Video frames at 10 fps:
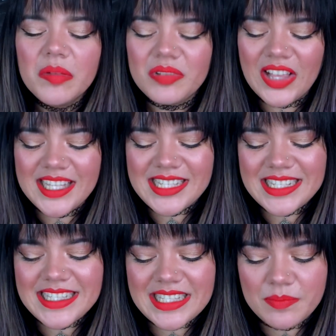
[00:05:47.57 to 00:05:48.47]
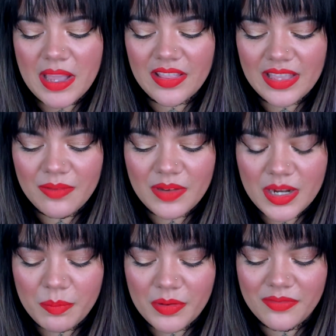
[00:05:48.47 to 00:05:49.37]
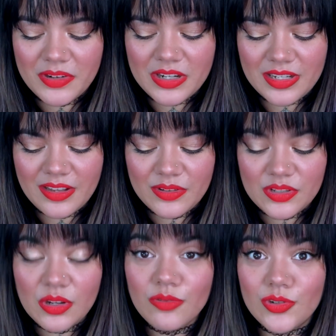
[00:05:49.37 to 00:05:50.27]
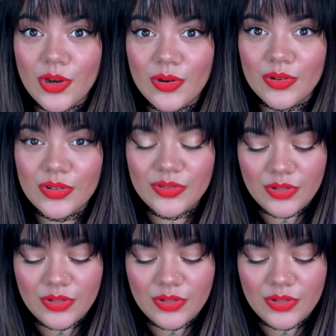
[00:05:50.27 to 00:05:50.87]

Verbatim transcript: Was it smelly. What a perverted ghost. No joke.